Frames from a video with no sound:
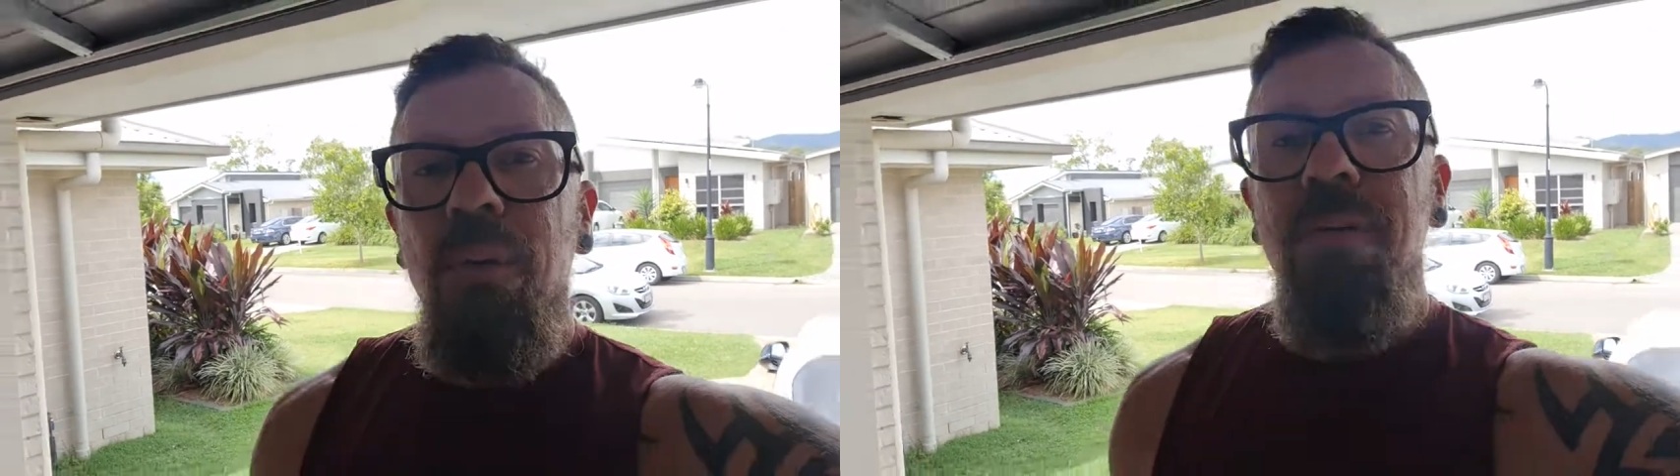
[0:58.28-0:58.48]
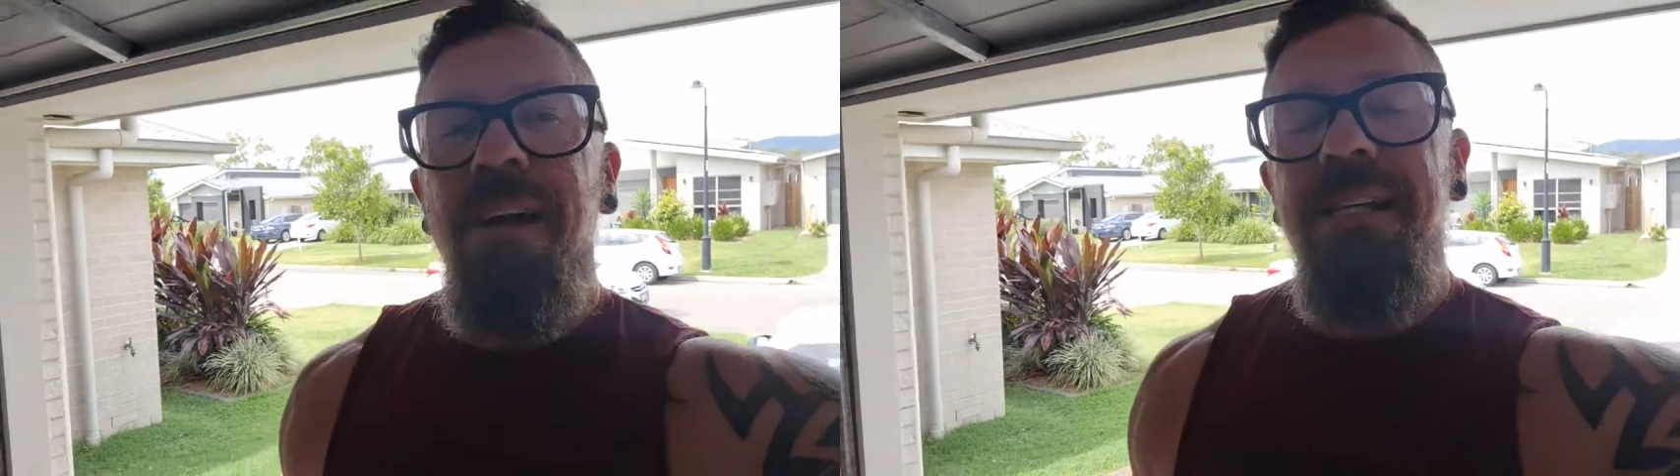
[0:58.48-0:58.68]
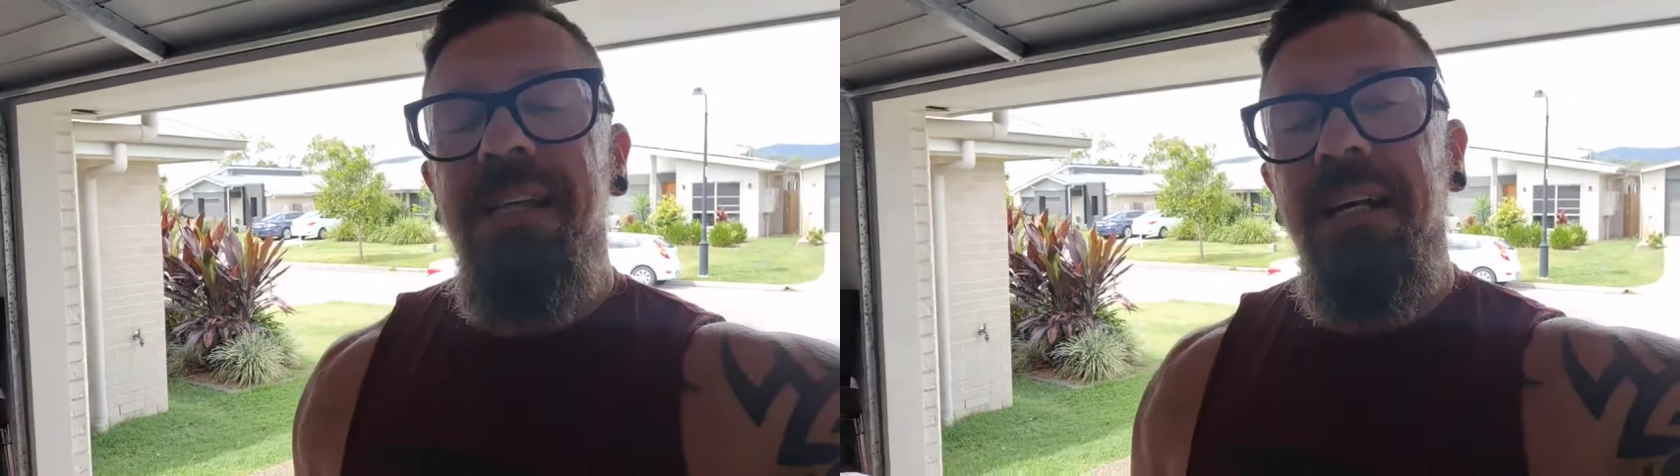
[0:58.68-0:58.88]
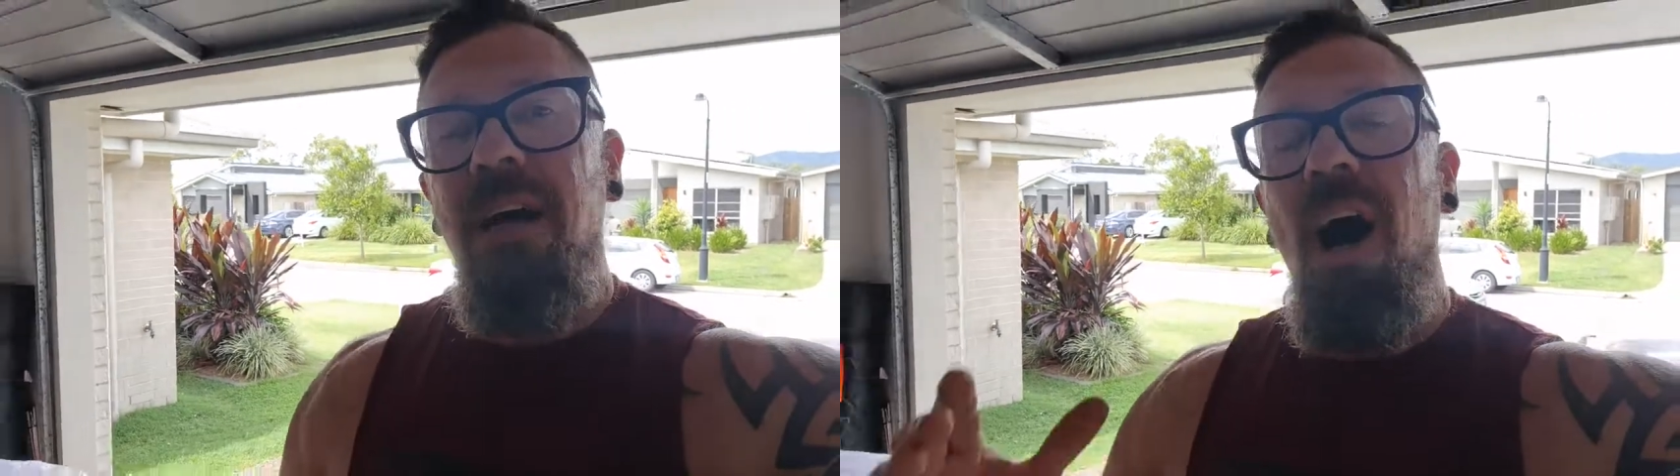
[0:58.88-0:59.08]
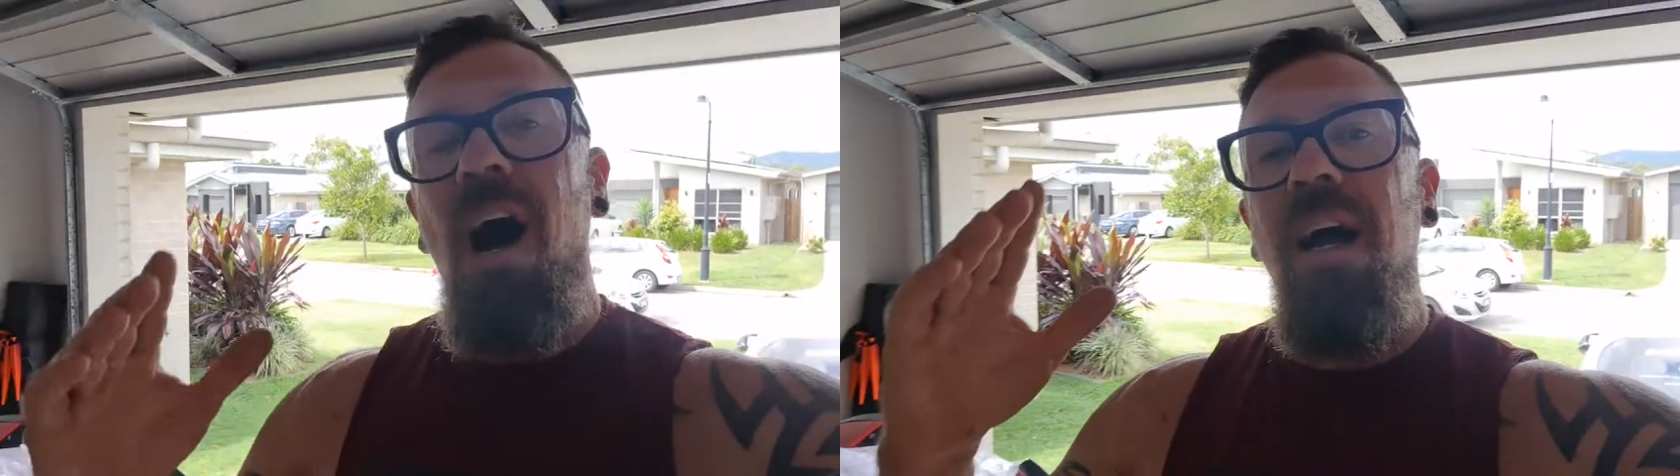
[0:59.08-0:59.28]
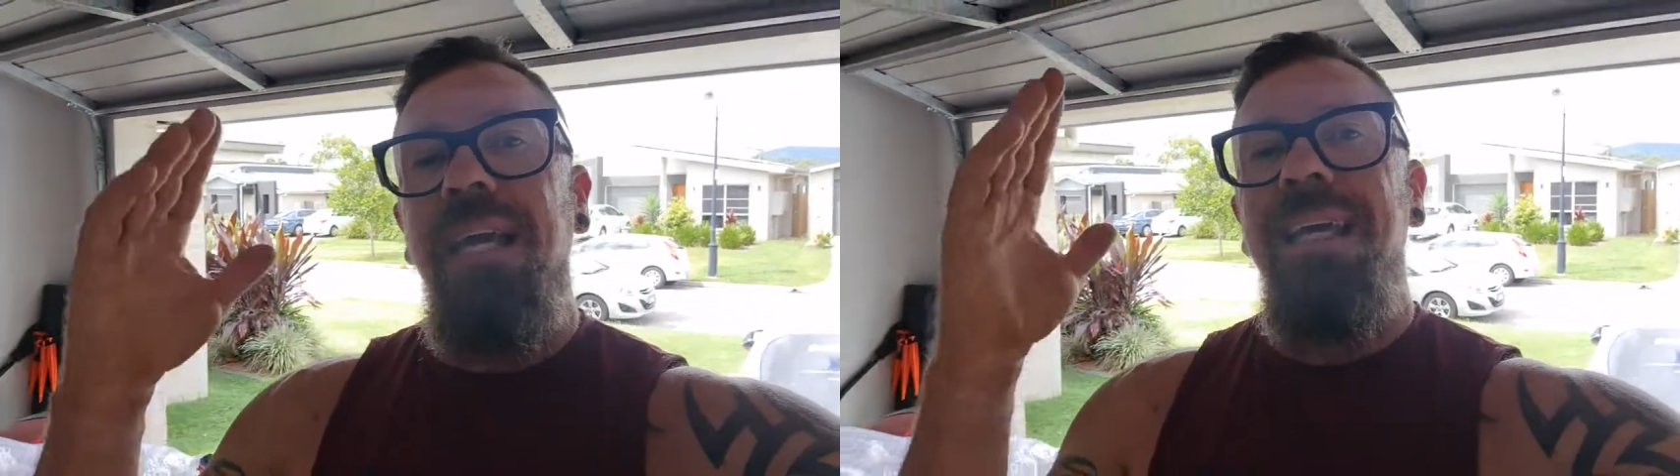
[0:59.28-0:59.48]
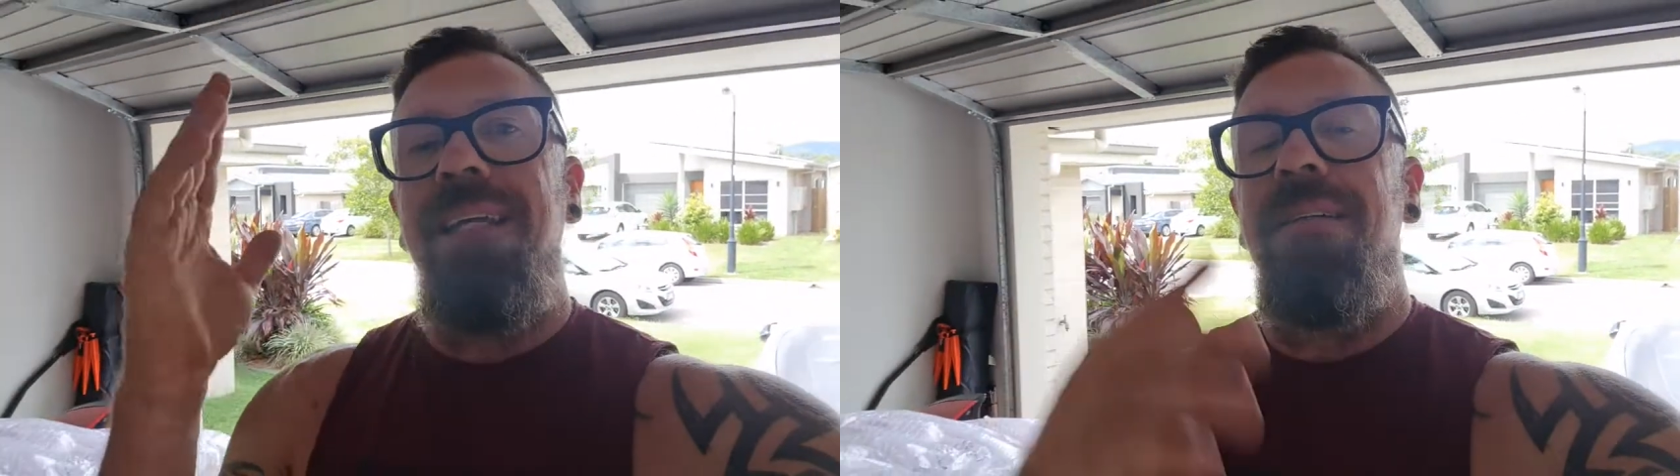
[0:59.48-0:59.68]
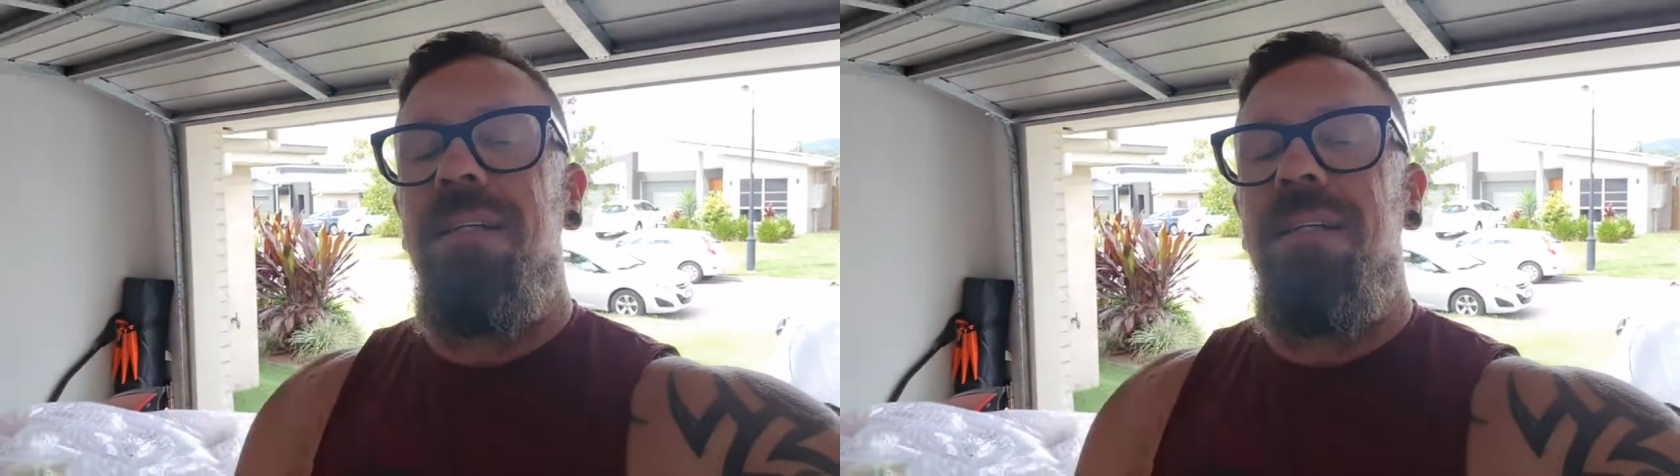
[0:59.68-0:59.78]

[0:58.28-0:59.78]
we raced that car in